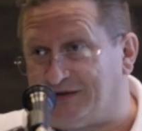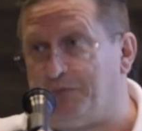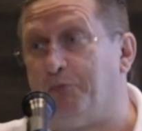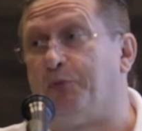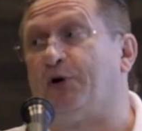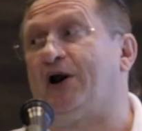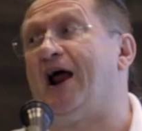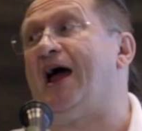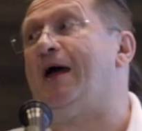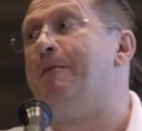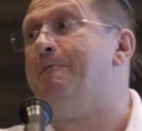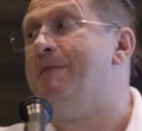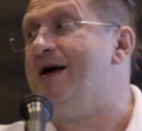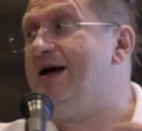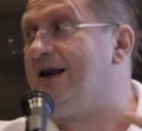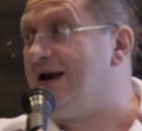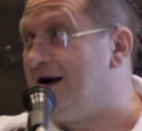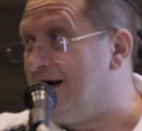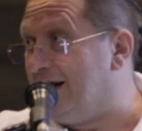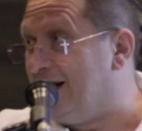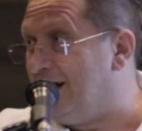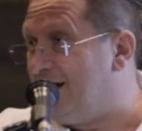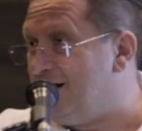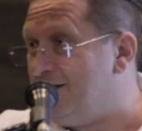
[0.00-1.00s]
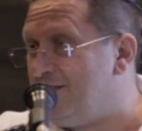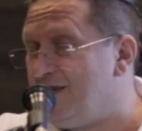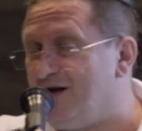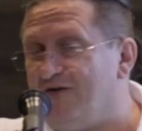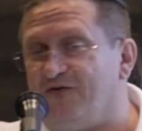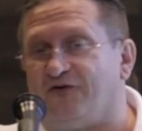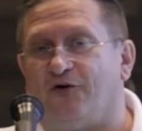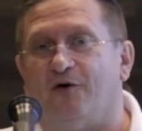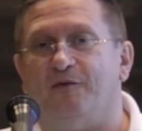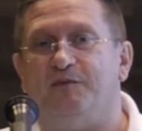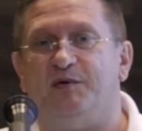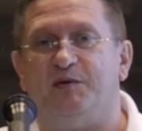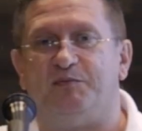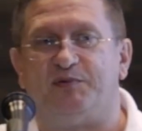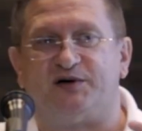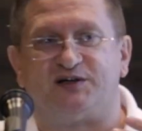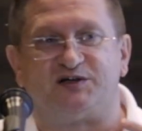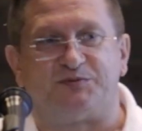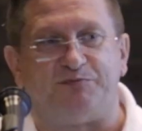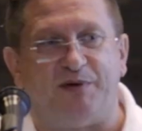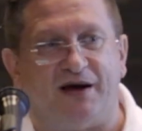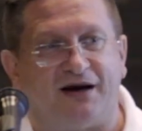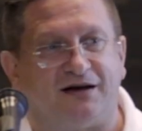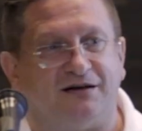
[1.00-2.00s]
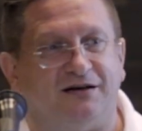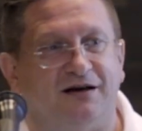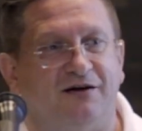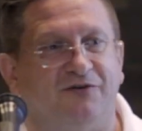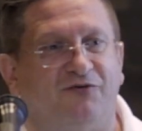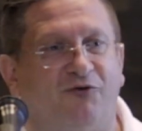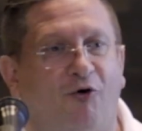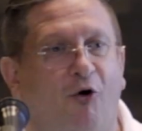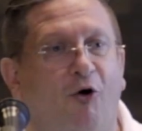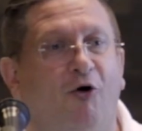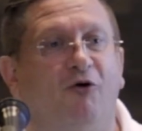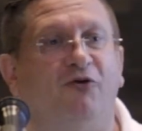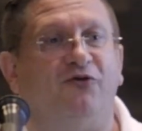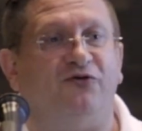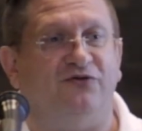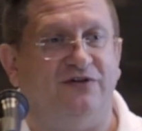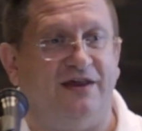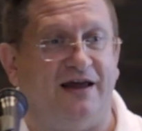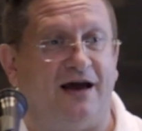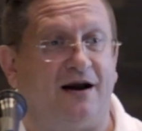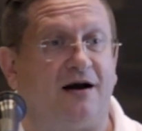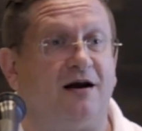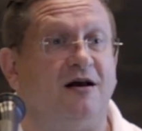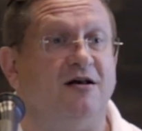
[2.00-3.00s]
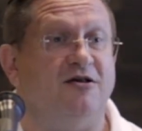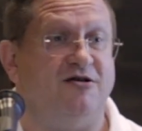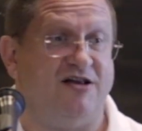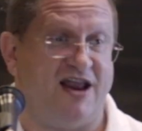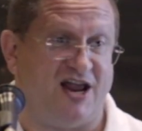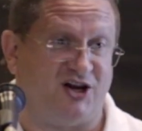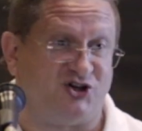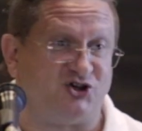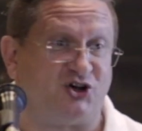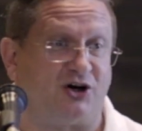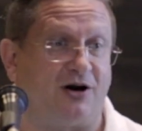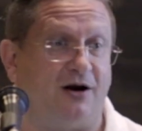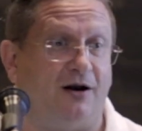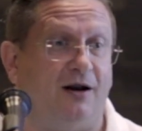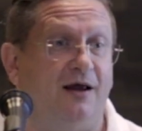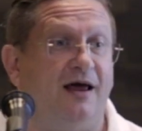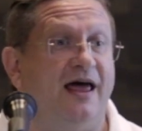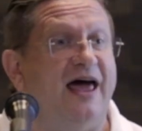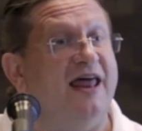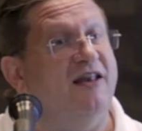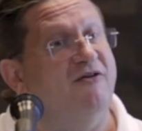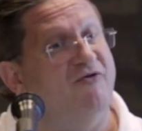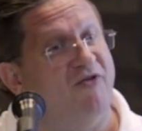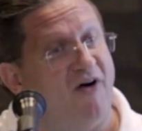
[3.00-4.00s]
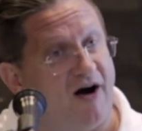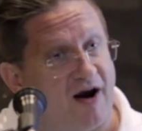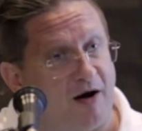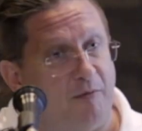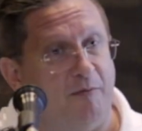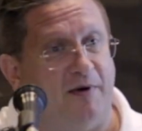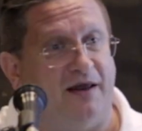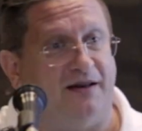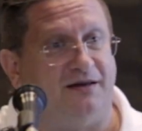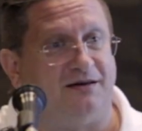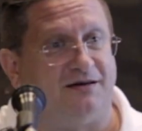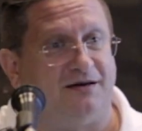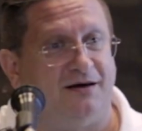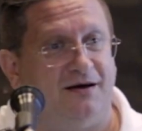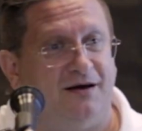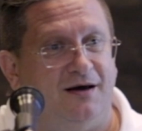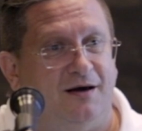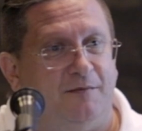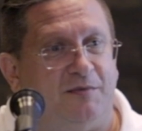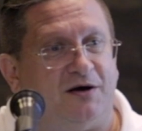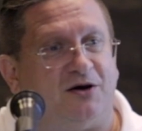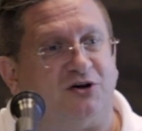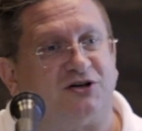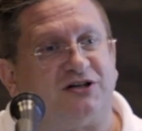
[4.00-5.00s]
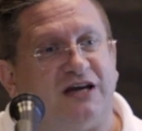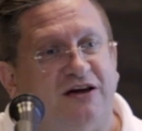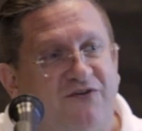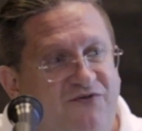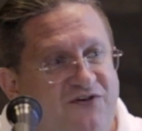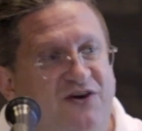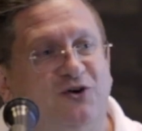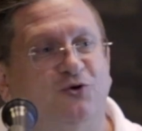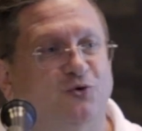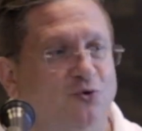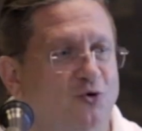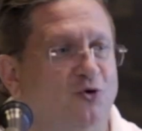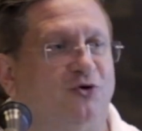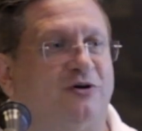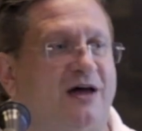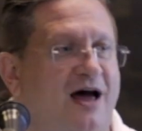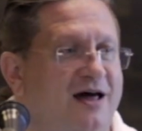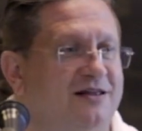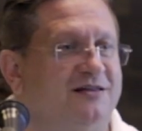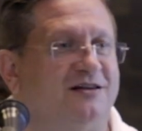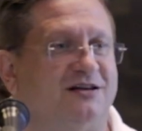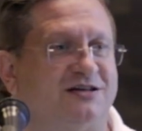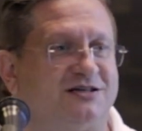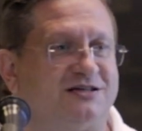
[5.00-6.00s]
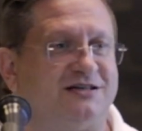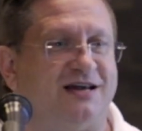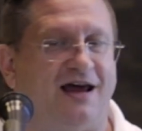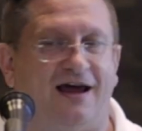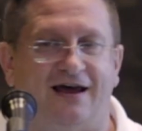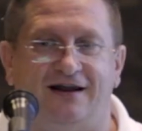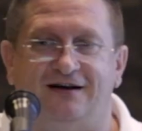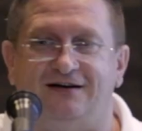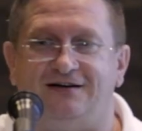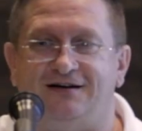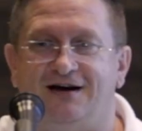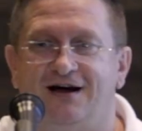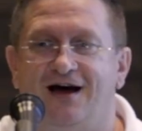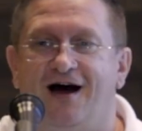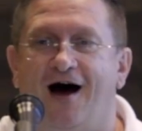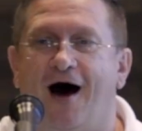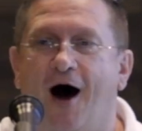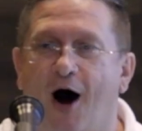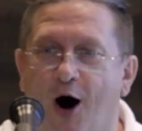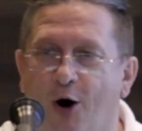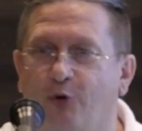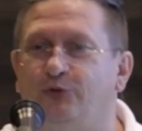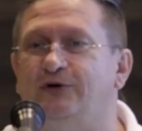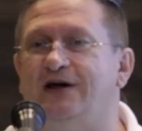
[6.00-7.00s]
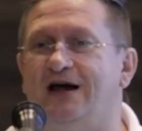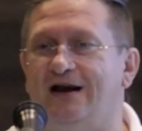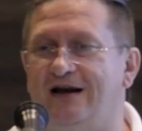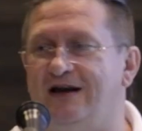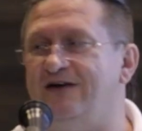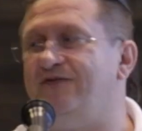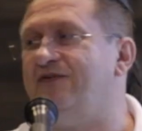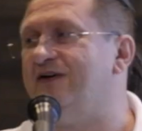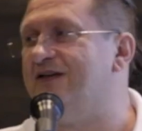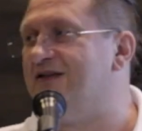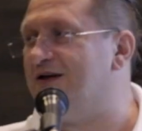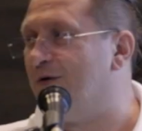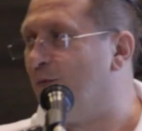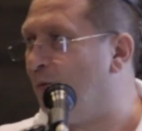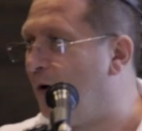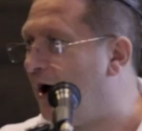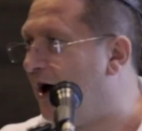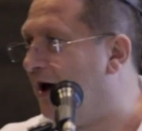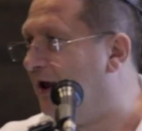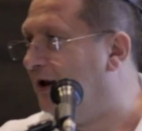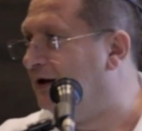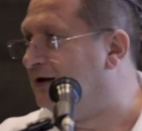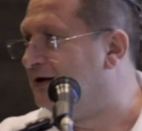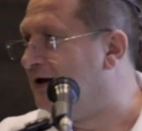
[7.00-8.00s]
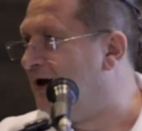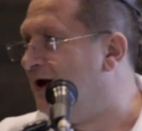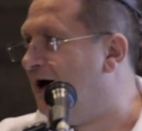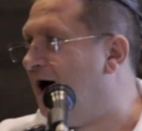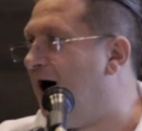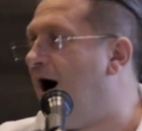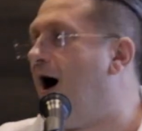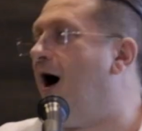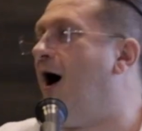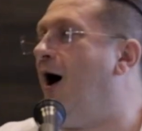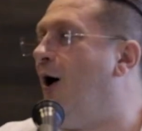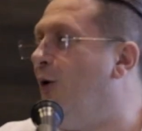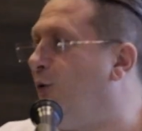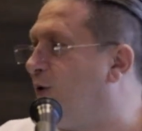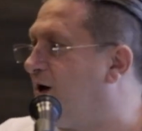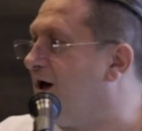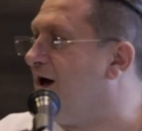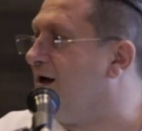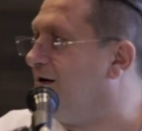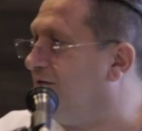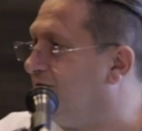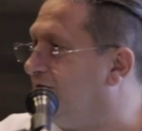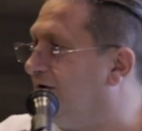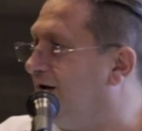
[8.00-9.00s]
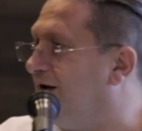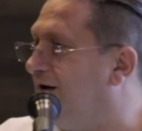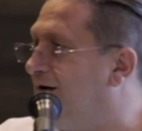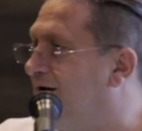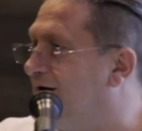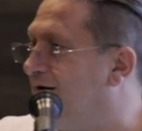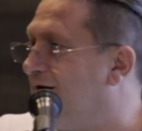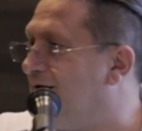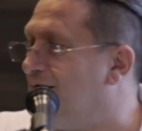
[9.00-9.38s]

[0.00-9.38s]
primarily from the perspective of their natural environment. Because if we do not understand how they live in the wild, how can we